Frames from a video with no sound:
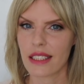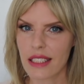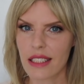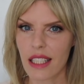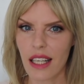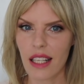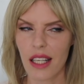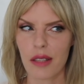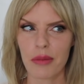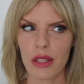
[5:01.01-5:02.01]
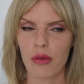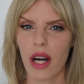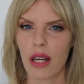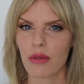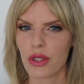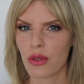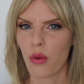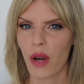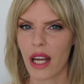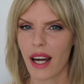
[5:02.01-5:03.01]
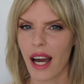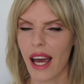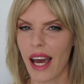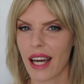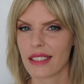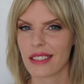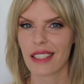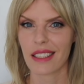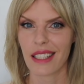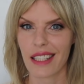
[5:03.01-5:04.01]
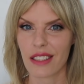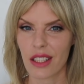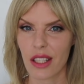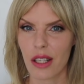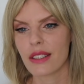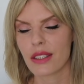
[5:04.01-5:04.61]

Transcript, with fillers: detail. I mean, why would you wear a hat in a nightclub?